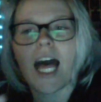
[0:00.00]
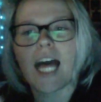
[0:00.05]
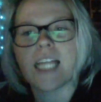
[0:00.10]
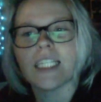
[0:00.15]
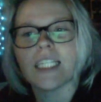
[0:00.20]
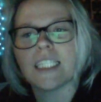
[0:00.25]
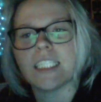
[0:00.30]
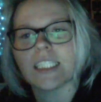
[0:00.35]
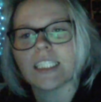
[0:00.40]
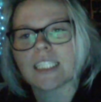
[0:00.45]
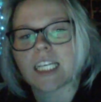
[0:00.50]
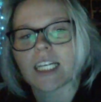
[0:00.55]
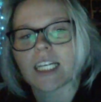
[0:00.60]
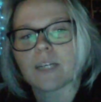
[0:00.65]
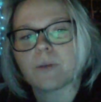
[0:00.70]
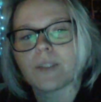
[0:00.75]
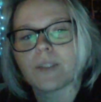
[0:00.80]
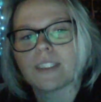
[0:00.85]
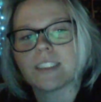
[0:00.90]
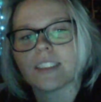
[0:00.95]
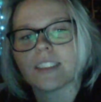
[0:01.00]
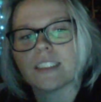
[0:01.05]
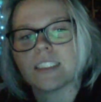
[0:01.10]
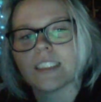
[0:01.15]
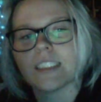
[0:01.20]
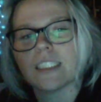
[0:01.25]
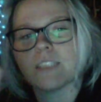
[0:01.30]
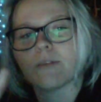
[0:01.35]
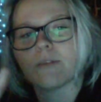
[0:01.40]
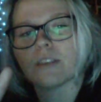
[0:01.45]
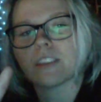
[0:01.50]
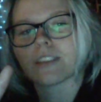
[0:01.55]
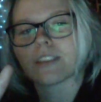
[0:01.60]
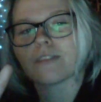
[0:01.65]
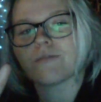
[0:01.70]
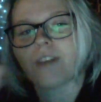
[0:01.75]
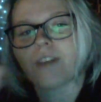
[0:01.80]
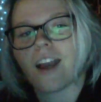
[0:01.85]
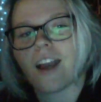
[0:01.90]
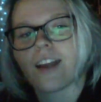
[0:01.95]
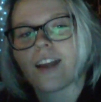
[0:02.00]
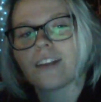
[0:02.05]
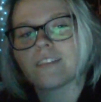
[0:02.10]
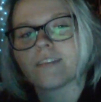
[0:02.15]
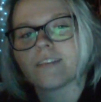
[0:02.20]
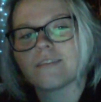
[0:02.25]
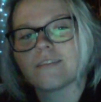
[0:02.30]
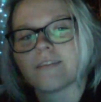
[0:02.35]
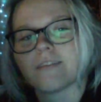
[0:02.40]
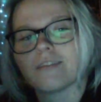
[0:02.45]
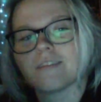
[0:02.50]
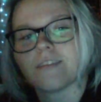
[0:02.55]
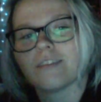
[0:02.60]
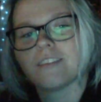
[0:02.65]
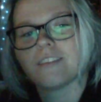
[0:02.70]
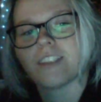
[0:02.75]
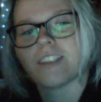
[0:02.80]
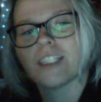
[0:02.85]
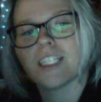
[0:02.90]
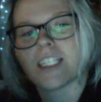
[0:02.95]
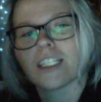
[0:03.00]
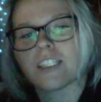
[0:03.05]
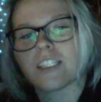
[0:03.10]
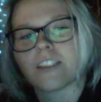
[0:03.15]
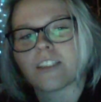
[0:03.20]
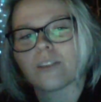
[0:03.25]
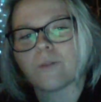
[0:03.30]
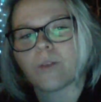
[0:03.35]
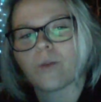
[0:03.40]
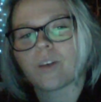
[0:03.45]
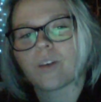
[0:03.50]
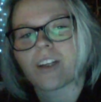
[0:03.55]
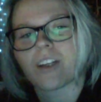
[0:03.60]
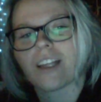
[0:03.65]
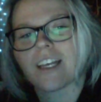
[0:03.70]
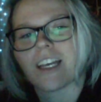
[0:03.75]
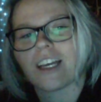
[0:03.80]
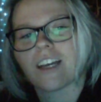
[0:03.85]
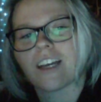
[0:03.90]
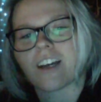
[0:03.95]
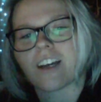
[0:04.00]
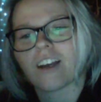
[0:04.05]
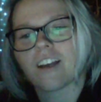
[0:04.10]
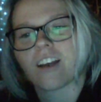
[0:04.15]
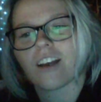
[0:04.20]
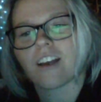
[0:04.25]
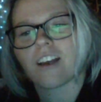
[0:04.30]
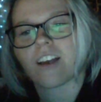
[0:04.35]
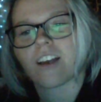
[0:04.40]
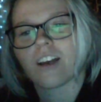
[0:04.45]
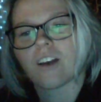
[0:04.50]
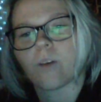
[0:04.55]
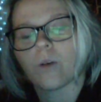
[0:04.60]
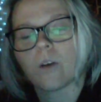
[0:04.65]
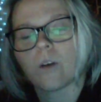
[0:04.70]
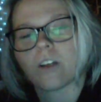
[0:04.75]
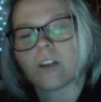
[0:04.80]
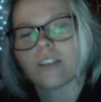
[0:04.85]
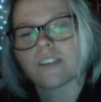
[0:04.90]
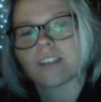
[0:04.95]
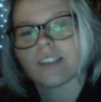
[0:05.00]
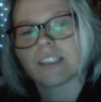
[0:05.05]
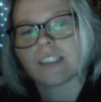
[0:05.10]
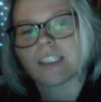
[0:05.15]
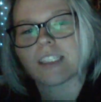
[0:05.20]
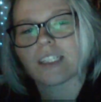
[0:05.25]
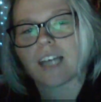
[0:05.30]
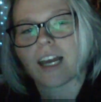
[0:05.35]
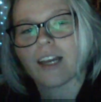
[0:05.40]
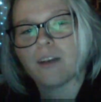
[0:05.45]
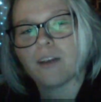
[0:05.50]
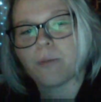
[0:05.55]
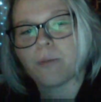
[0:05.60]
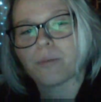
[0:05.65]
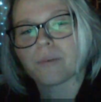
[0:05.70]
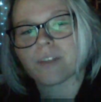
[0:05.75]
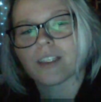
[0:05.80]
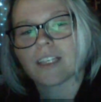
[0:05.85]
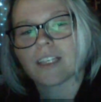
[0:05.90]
And then the second one, it was fine. Because we were like, we were on Skype.